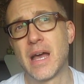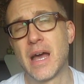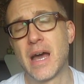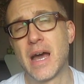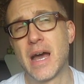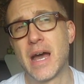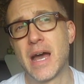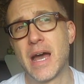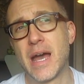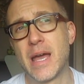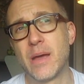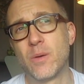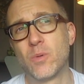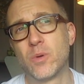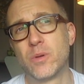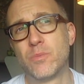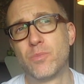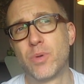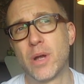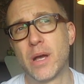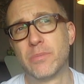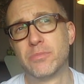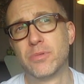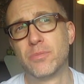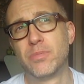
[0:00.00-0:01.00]
I
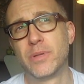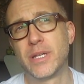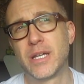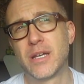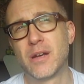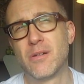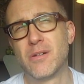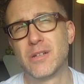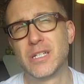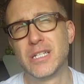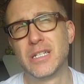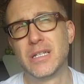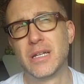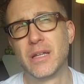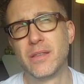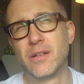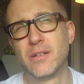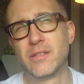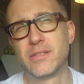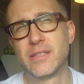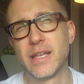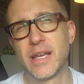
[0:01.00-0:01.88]
would probably go on another